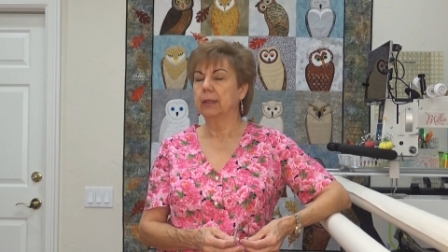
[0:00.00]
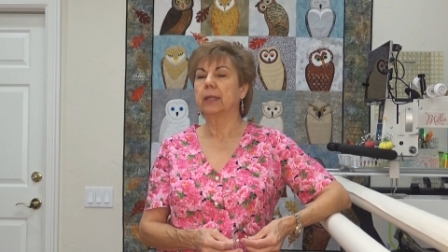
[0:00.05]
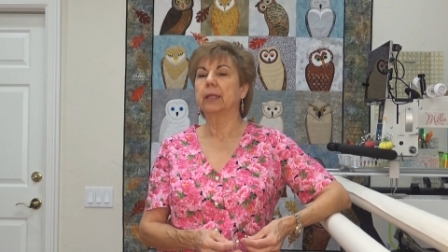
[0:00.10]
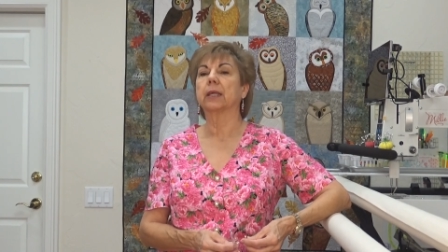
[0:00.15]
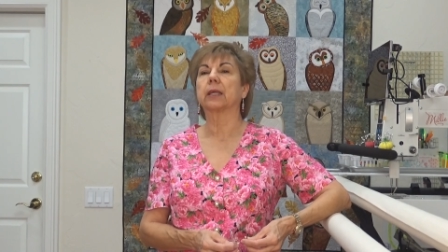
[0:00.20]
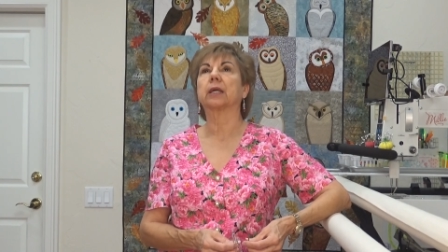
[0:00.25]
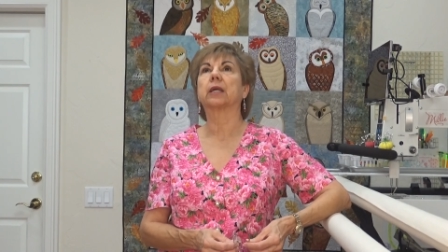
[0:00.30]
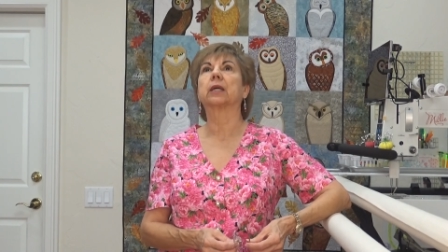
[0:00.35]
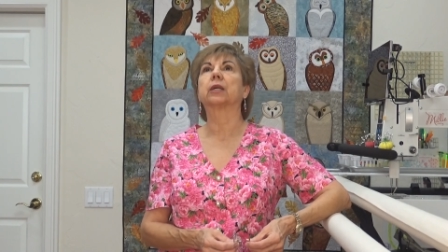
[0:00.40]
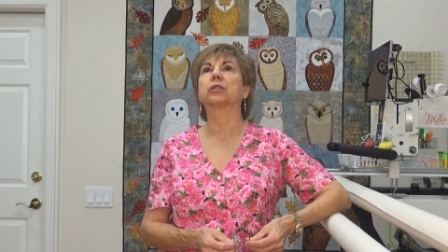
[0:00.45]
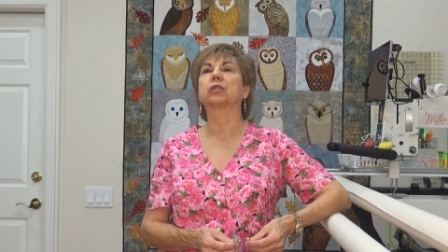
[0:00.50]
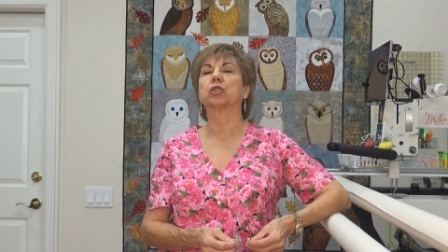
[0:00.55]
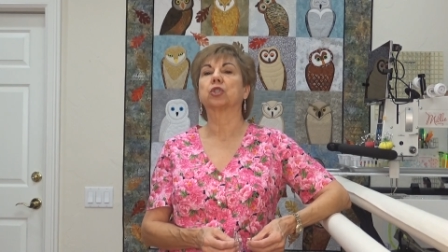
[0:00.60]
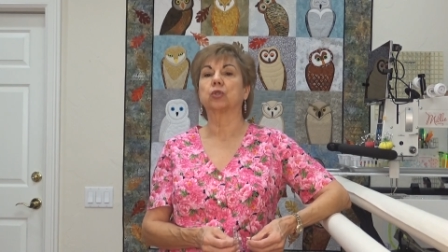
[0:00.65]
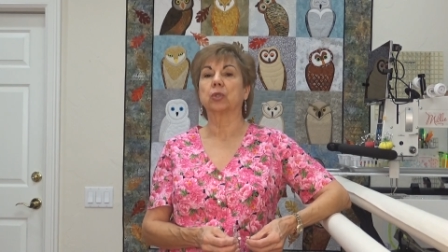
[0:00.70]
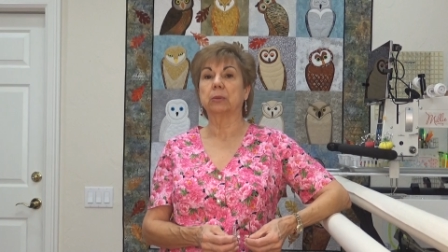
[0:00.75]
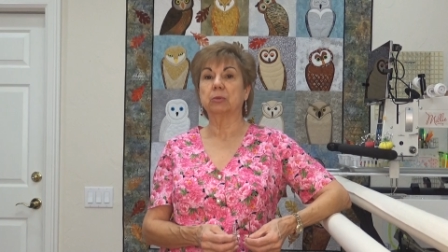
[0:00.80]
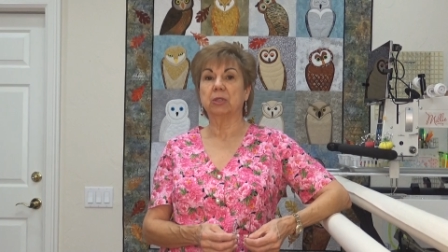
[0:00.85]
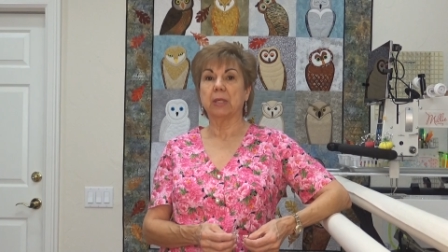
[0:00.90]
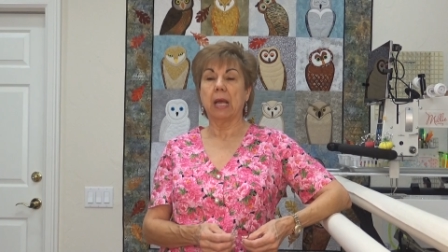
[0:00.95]

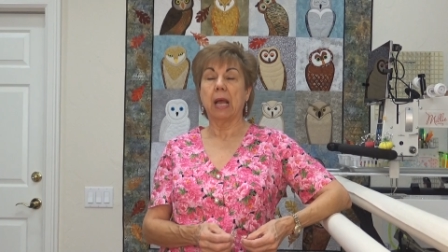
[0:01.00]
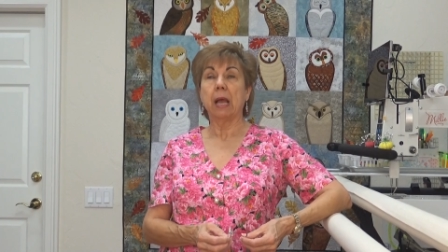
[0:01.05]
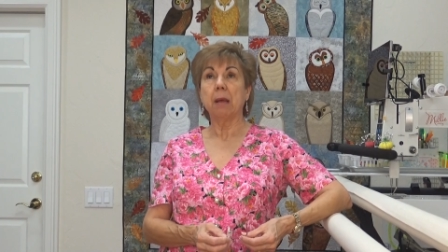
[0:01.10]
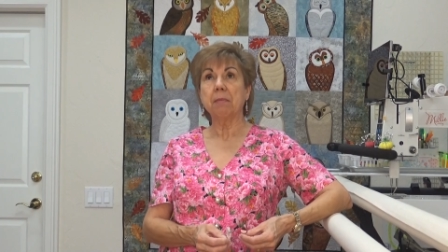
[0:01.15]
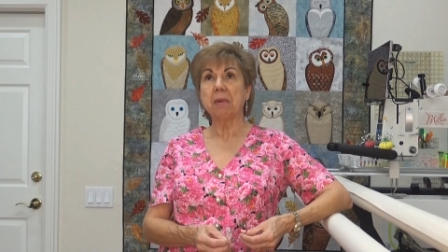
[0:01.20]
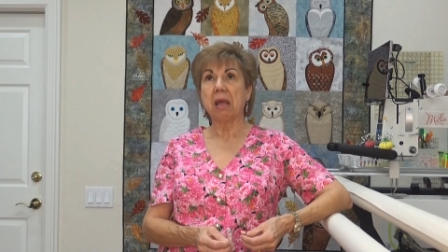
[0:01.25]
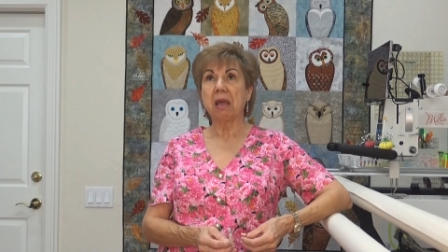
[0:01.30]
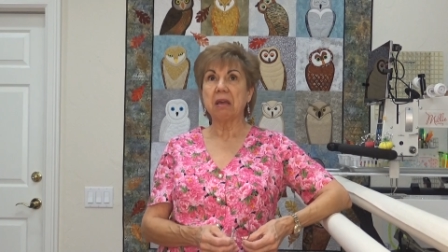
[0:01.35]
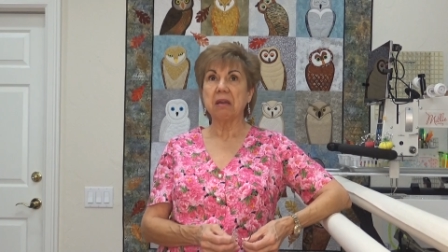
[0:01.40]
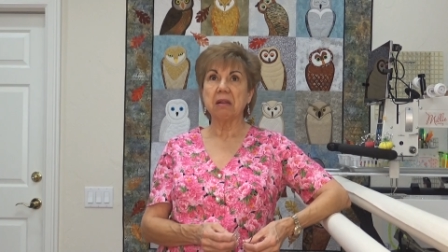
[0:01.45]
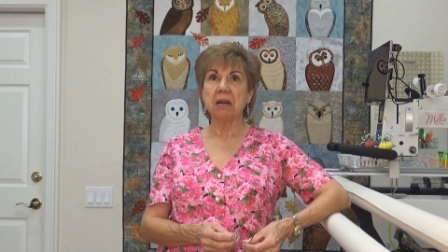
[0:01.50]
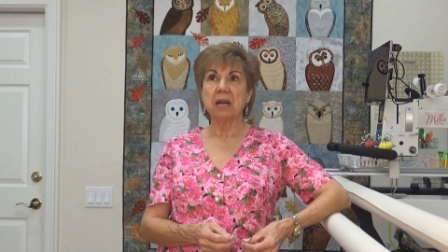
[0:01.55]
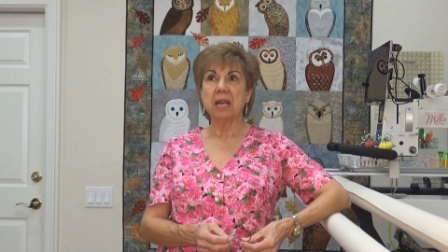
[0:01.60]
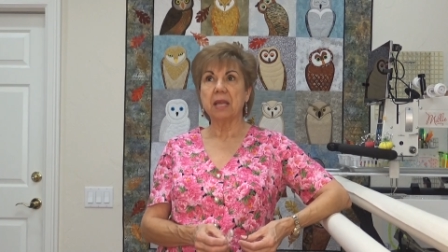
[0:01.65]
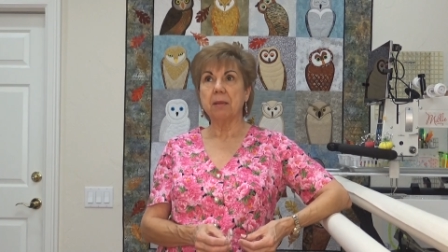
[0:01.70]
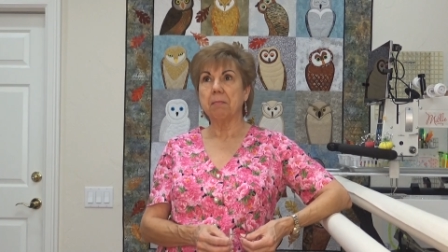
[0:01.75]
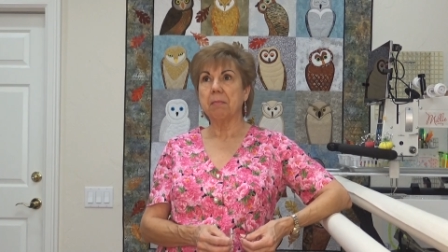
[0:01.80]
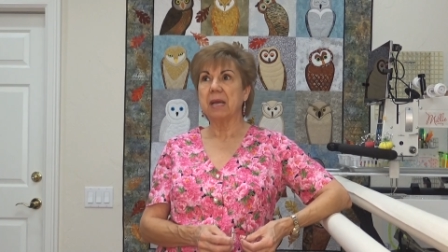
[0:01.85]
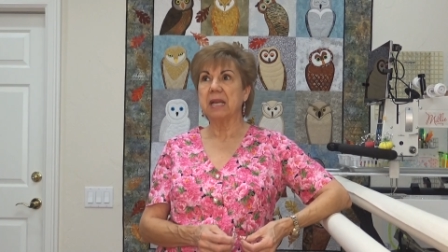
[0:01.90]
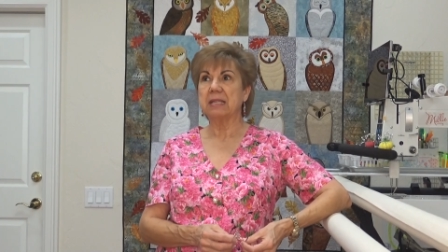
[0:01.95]
Extreme. I'm not going to
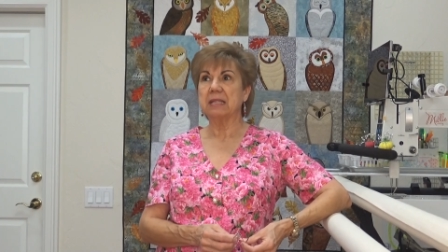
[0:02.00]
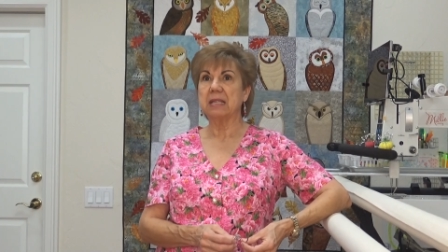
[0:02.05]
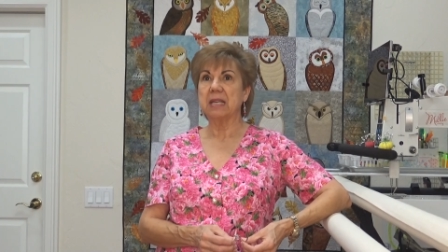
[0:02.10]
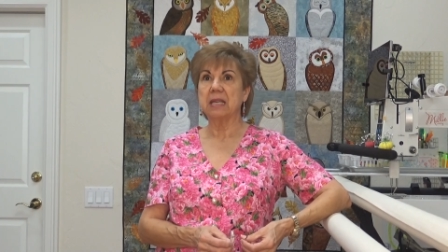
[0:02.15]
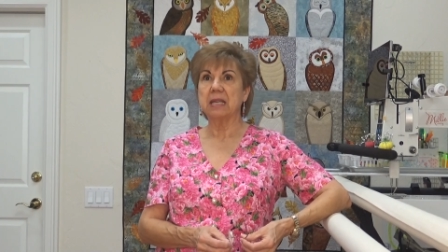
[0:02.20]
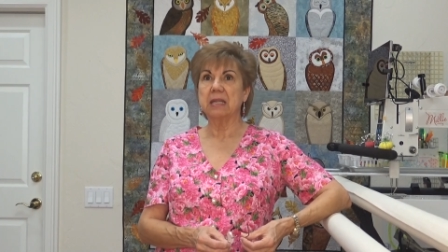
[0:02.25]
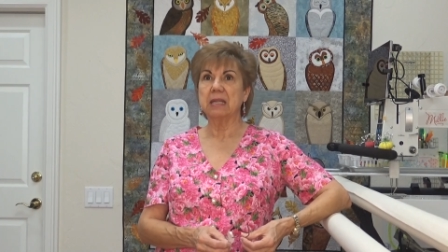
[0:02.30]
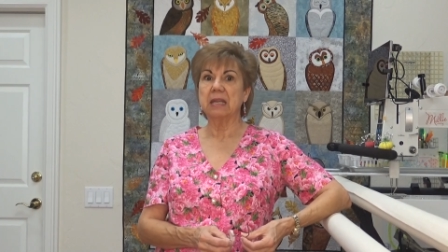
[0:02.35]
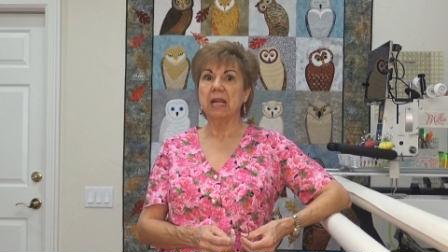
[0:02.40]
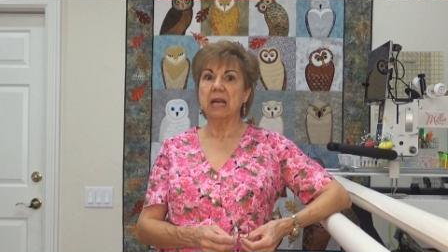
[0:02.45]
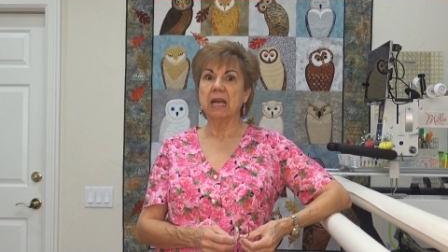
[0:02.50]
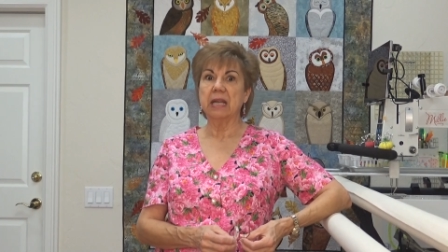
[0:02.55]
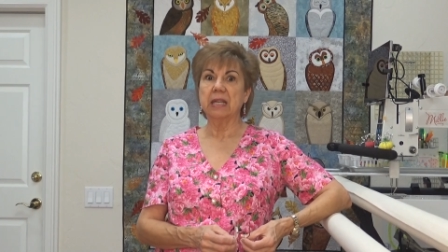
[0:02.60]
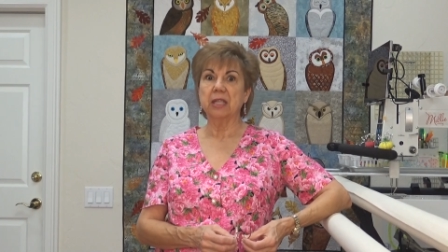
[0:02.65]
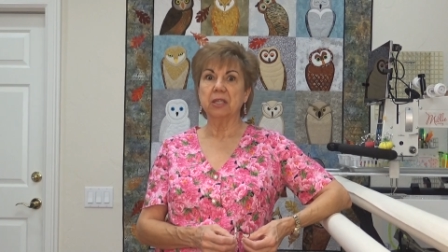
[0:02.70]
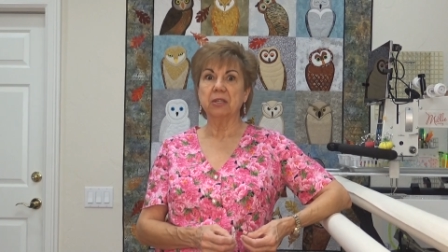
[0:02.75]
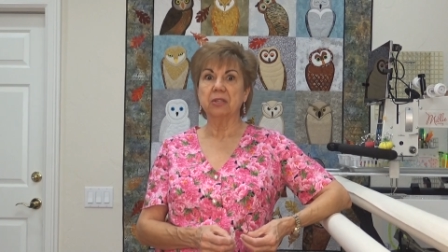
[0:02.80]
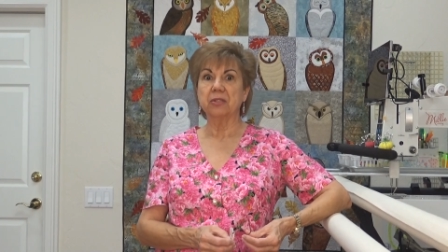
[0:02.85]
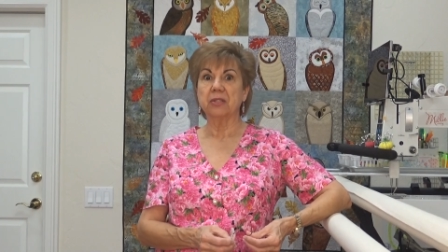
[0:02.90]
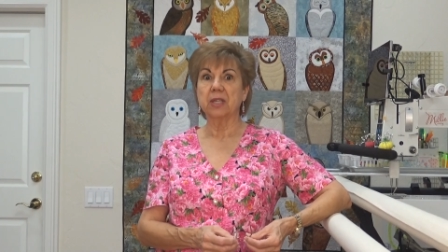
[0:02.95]
let my son
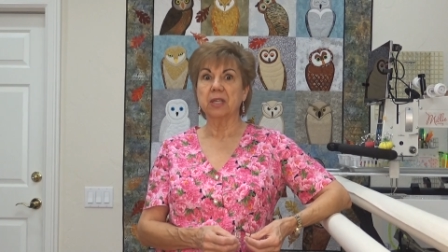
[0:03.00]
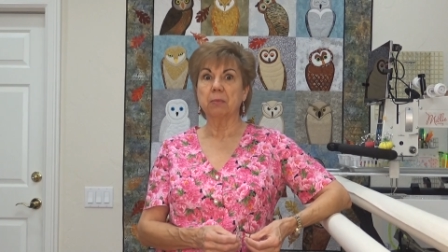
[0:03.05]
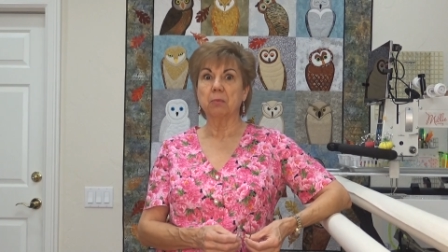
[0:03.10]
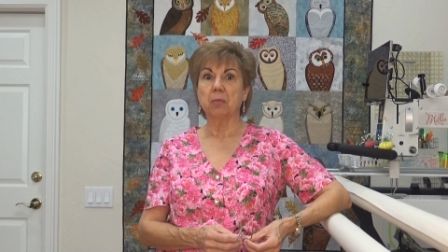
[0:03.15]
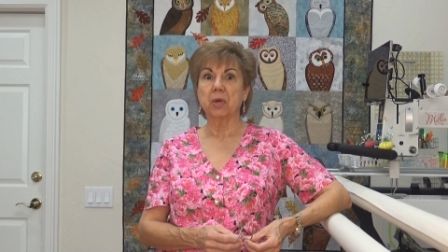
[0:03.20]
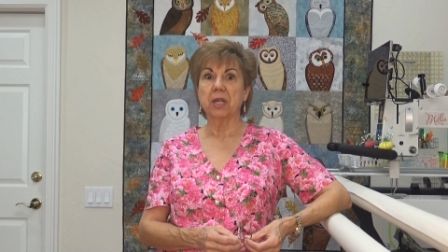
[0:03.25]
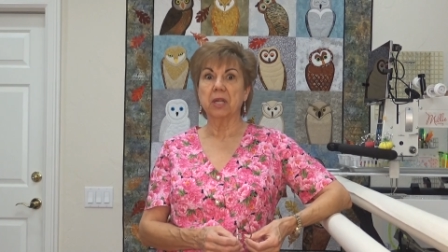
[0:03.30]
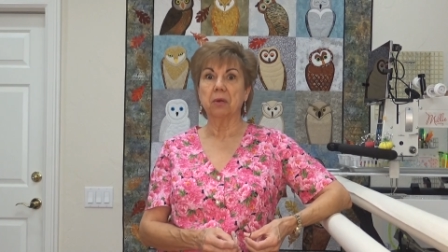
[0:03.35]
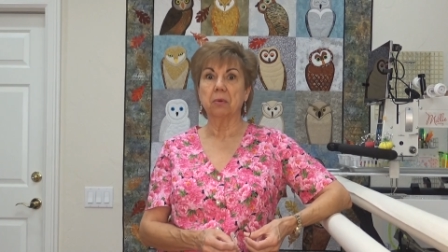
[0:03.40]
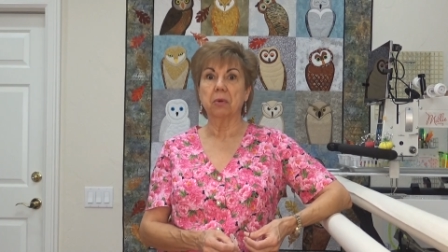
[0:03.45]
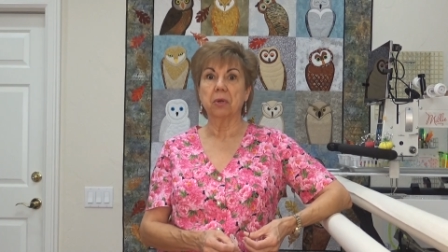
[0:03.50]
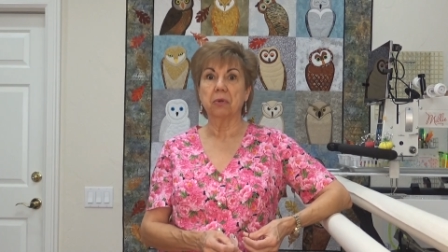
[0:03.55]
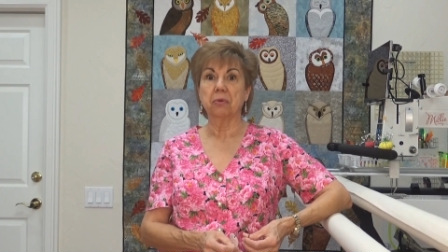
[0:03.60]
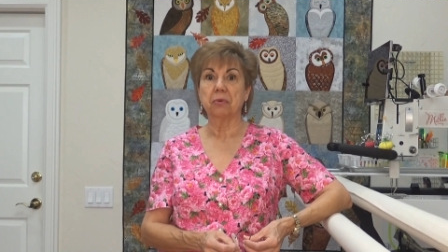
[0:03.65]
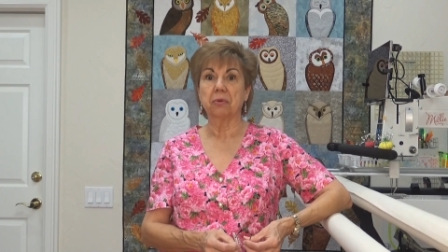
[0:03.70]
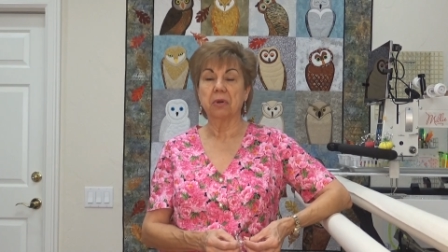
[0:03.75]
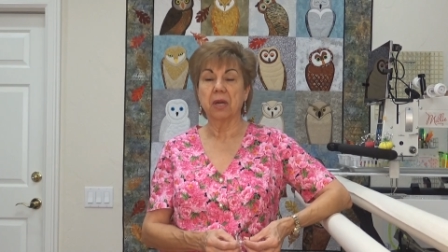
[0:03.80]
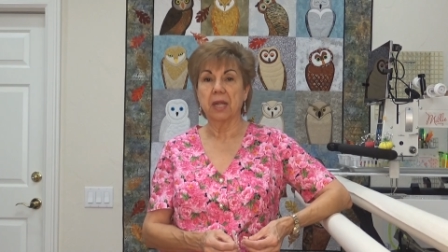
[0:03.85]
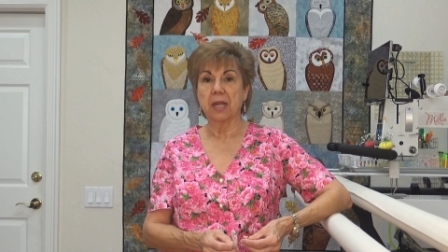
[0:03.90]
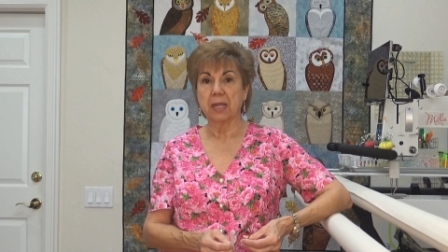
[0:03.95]
die under some
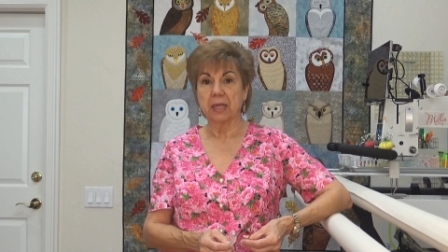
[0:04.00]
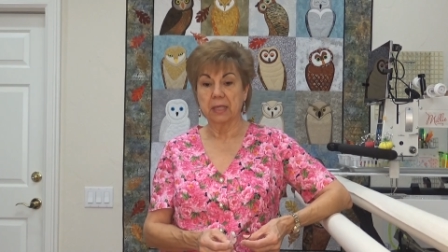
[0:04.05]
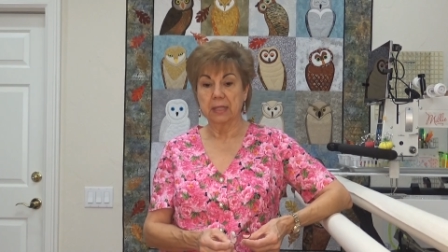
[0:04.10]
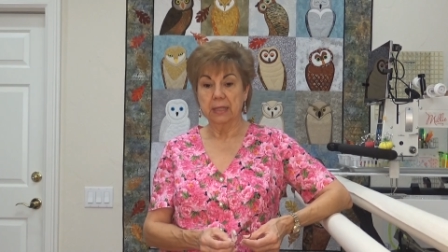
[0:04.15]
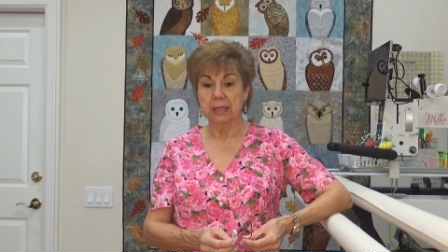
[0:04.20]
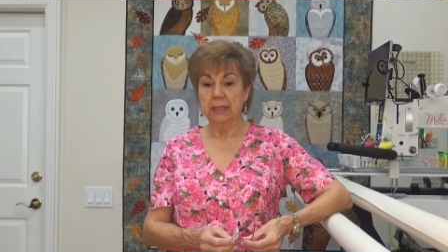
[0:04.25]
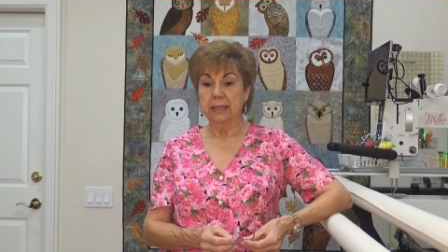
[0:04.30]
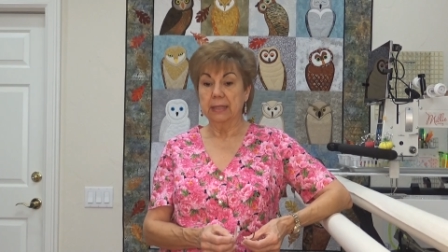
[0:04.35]
railroad track.